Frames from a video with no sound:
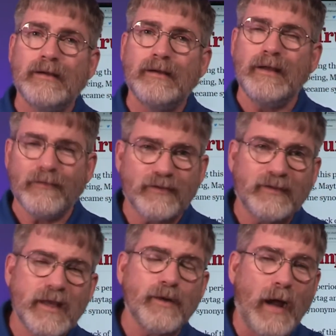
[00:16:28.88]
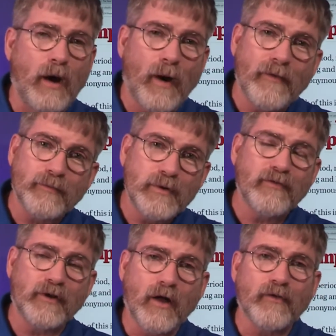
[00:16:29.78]
You have to think about why they're
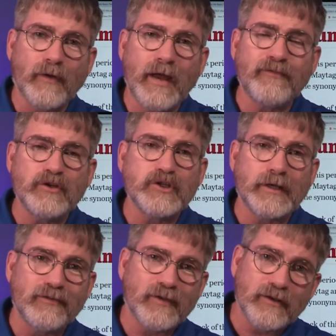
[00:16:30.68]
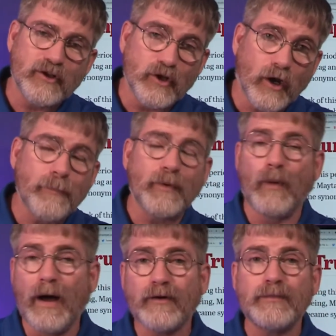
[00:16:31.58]
moving all the refugees into Europe, and
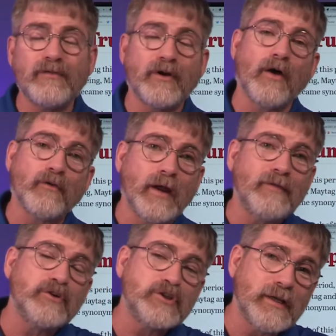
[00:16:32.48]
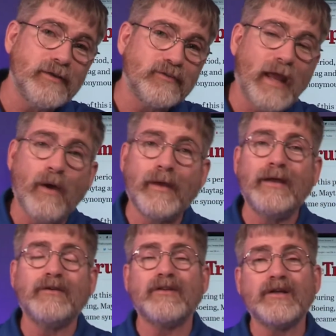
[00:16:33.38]
why they're moving all the refugees now
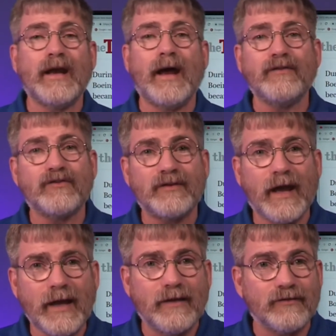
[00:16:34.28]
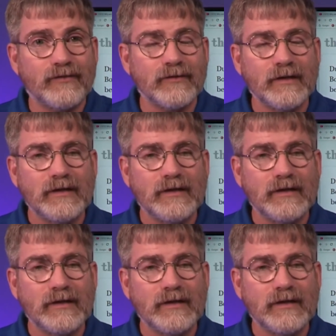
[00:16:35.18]
into the United States.